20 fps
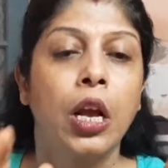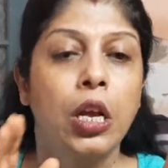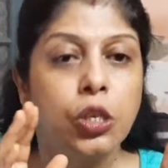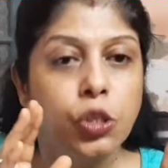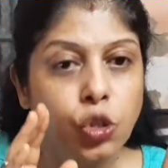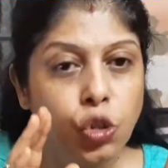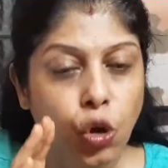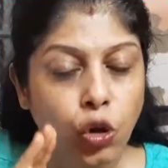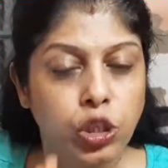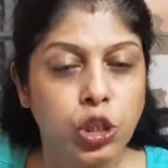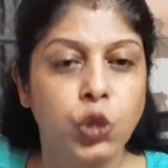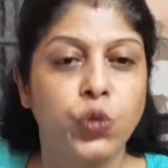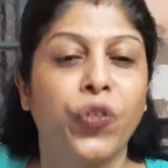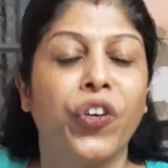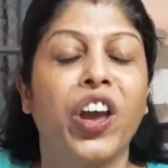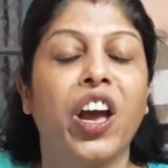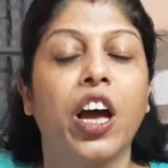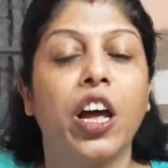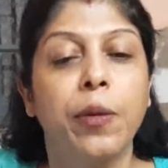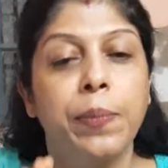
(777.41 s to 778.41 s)
So
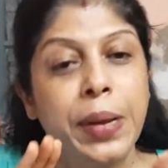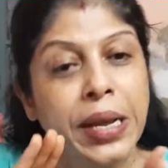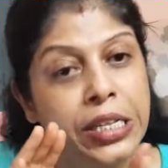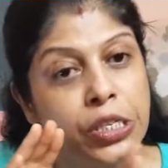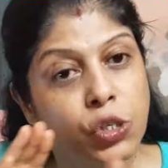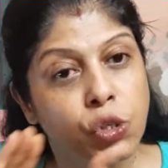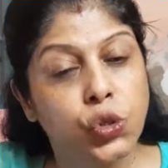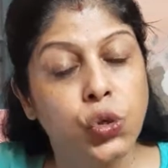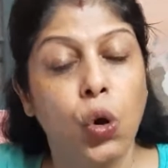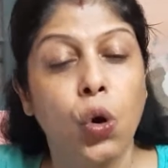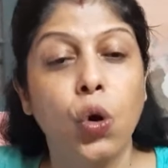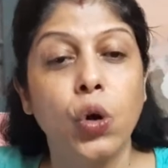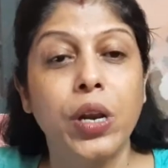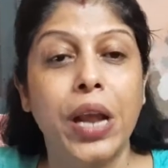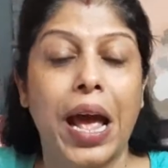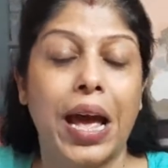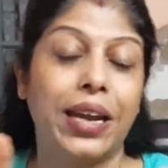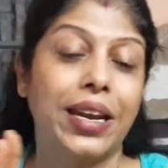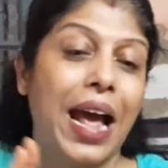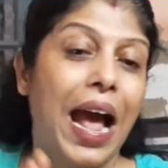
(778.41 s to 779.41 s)
sphere means zone
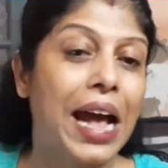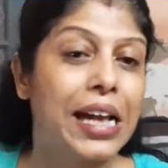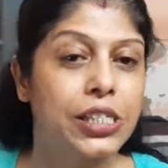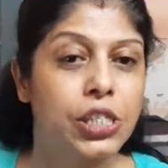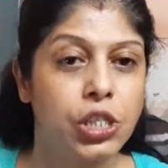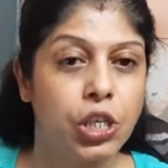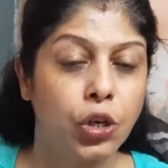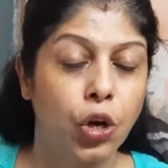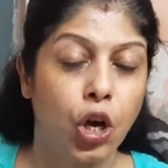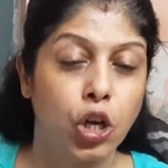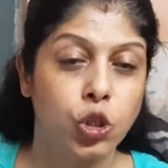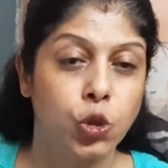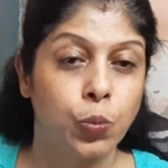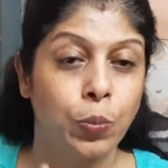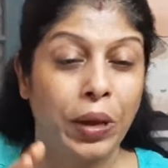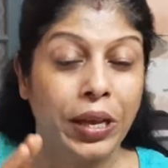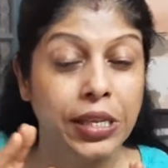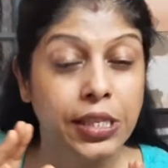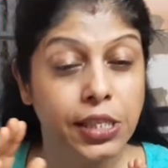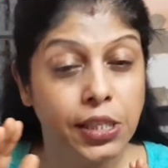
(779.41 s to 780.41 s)
and asthenos
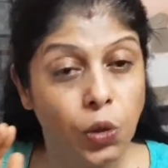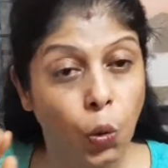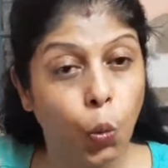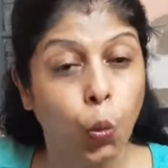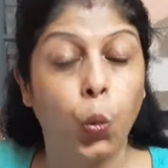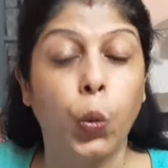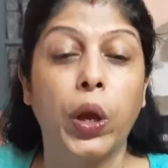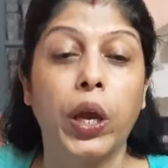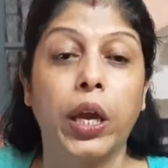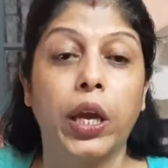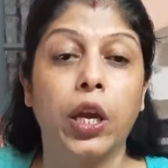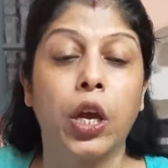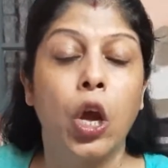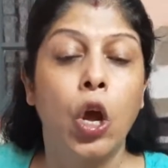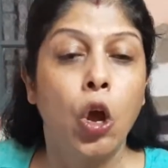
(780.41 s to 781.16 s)
means weak.